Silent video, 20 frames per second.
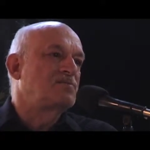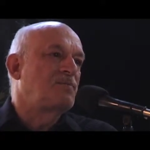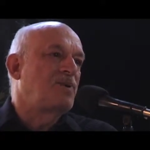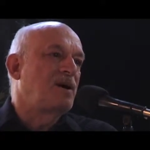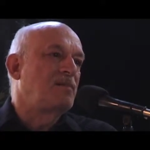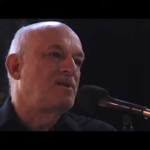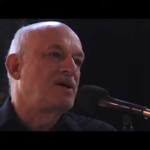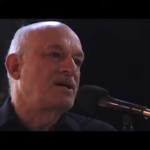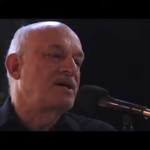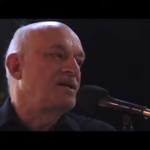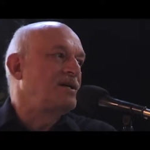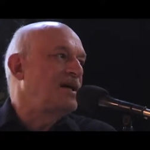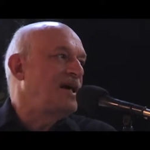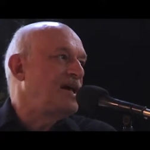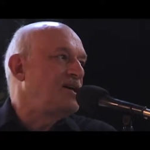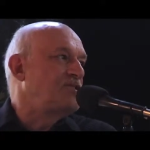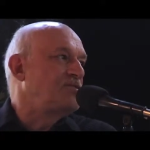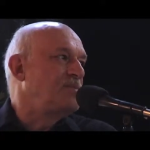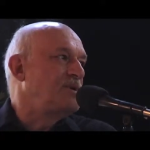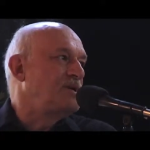public
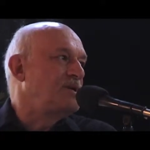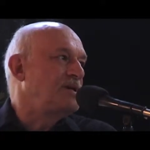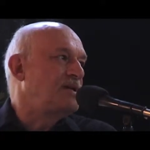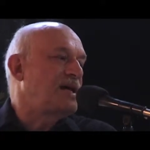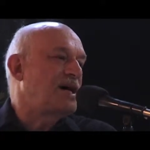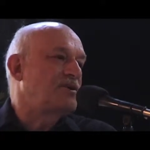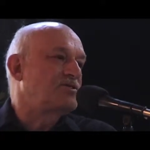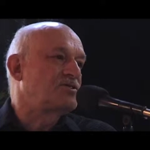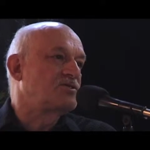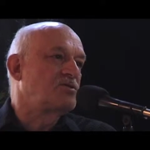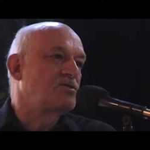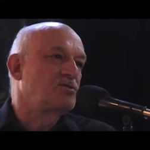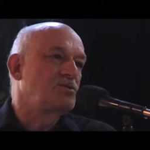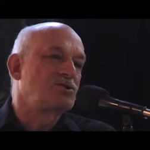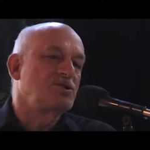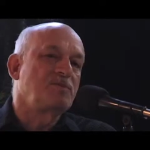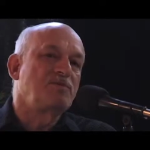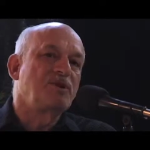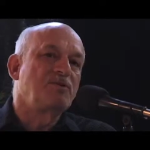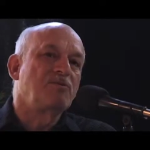engagement in how
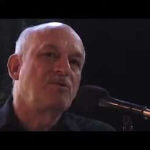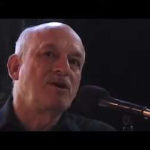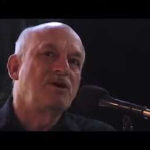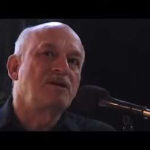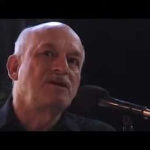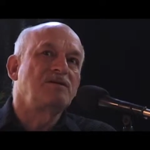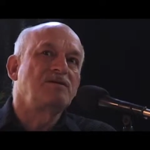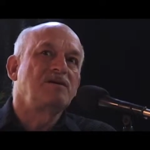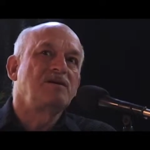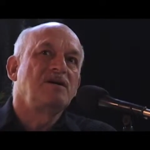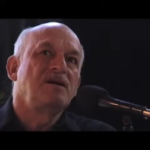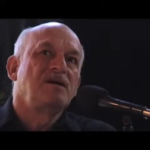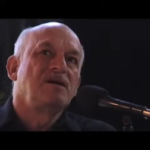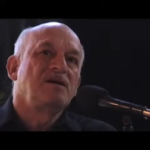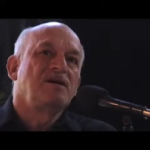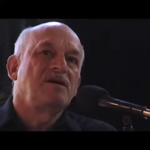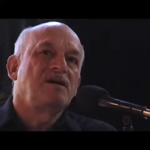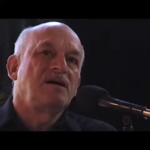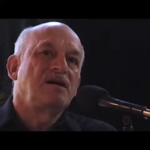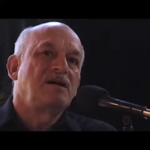schools should be run,
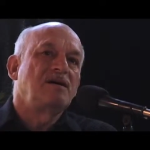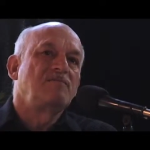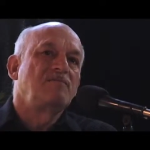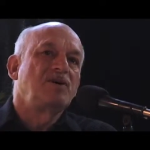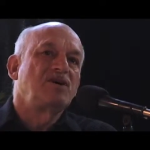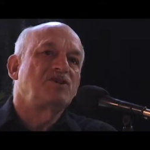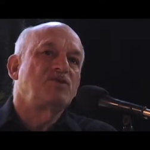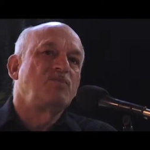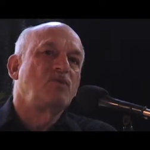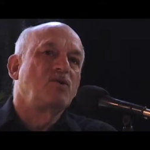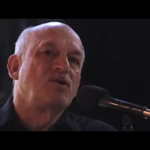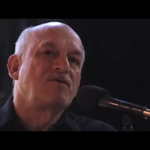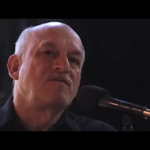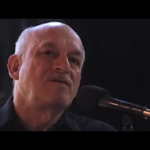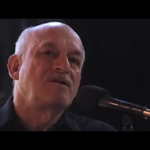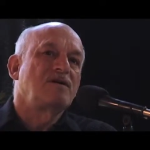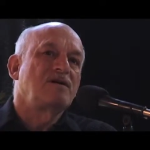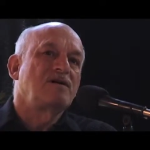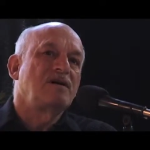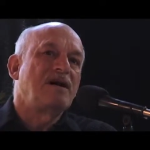and much more
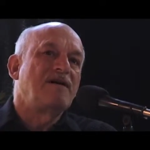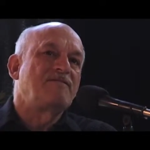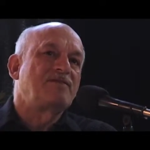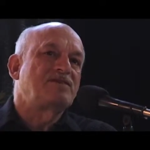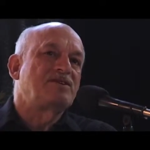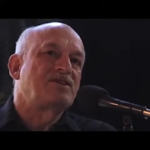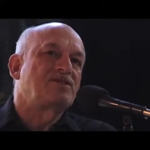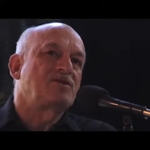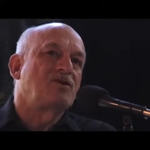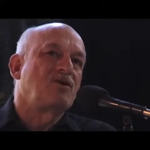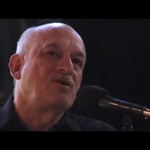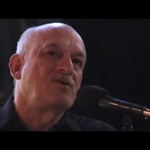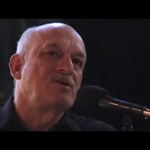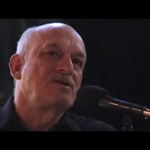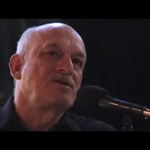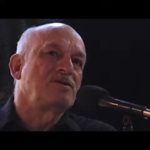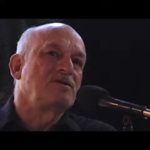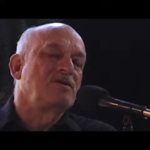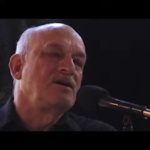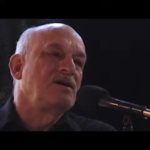of an emphasis
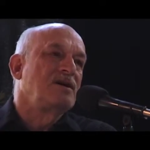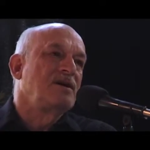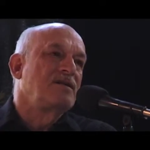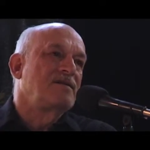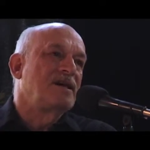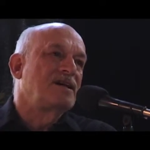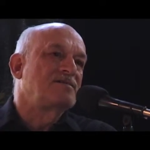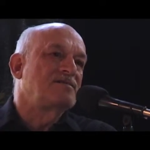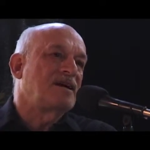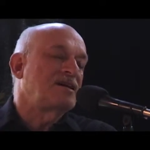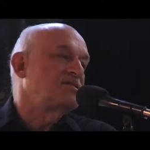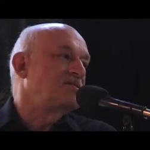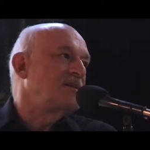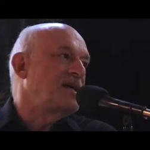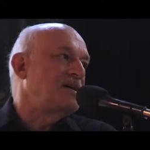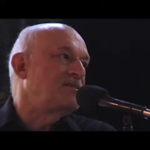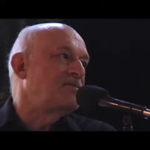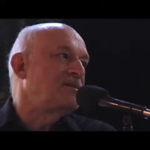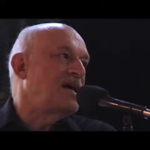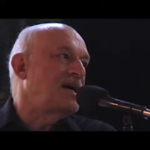on things like
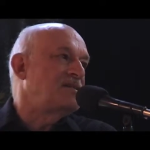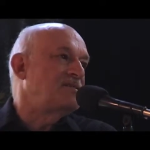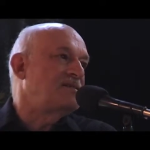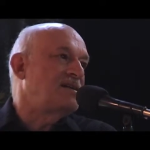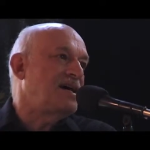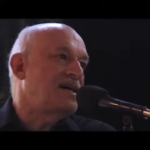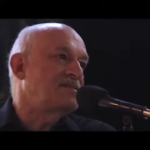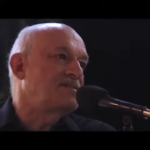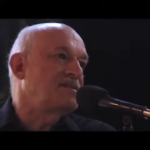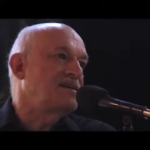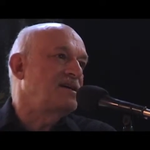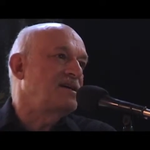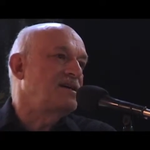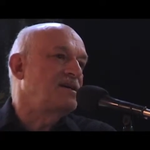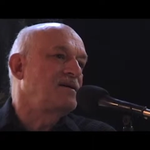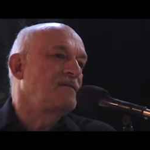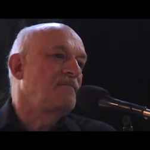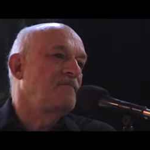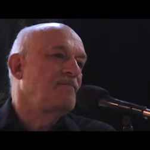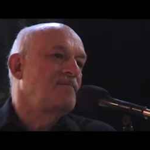standardized
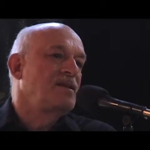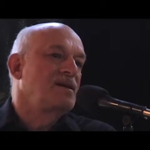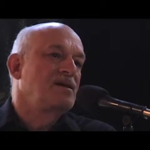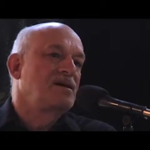testing,